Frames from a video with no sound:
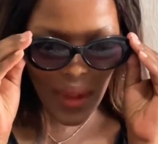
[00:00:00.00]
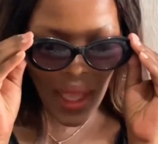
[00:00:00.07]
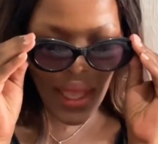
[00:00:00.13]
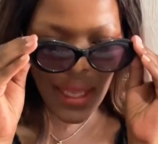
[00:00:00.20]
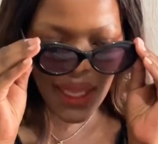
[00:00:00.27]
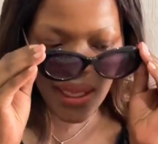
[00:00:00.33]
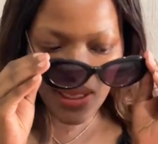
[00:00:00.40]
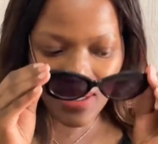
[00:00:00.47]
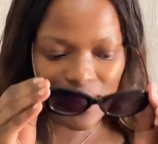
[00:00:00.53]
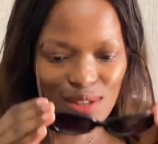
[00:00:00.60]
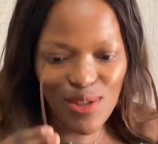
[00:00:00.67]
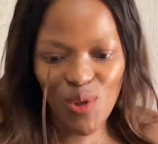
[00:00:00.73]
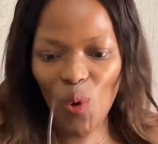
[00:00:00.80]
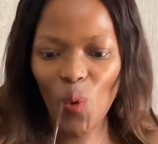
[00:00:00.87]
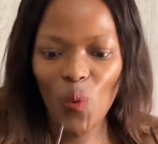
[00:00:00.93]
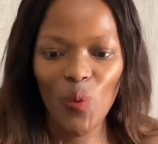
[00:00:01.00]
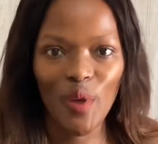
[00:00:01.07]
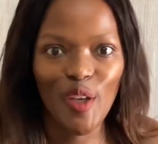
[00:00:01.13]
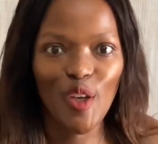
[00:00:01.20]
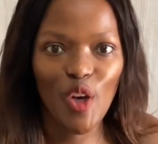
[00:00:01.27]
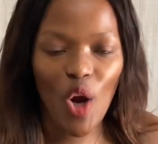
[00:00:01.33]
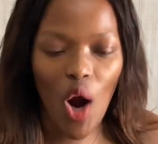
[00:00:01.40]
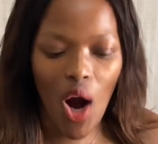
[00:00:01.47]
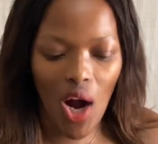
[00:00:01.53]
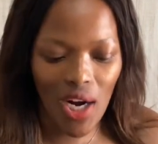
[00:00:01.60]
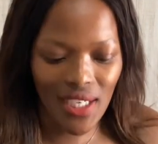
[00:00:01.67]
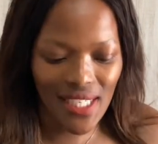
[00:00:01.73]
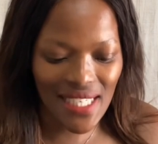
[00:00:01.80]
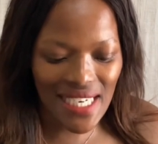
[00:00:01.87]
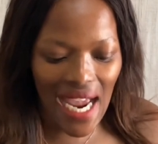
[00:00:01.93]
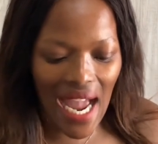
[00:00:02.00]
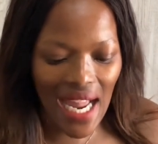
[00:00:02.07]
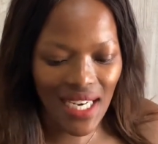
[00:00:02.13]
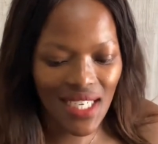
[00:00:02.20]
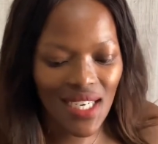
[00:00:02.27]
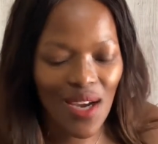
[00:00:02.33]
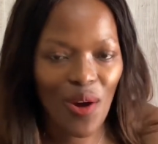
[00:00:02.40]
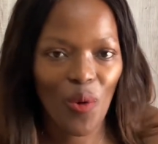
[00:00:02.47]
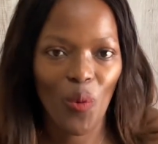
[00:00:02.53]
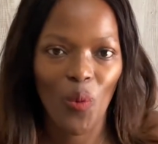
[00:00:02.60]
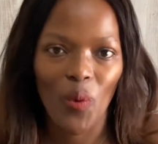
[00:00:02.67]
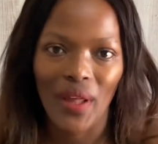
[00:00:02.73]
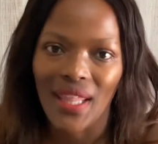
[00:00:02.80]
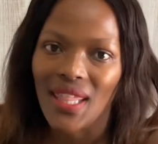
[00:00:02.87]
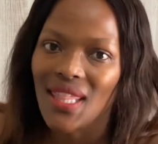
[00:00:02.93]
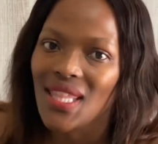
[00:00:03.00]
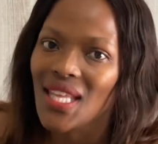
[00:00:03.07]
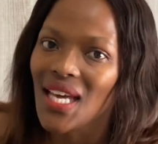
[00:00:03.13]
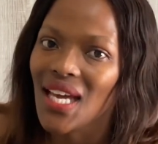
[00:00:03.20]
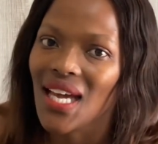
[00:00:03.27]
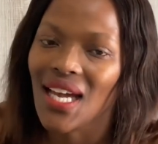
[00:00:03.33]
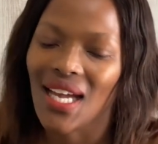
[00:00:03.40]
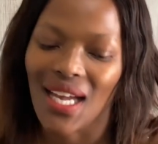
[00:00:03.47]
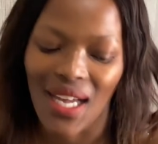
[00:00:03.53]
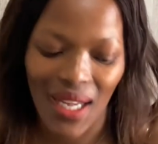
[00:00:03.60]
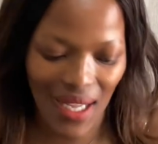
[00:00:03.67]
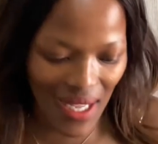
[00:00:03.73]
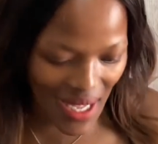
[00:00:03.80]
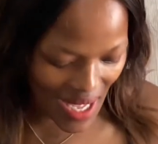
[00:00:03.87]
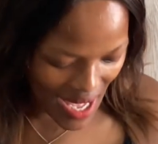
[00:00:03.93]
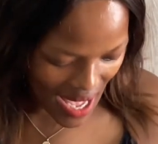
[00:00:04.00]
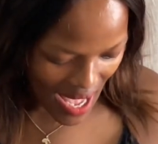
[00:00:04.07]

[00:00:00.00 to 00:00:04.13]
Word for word: uh, so we are done with uh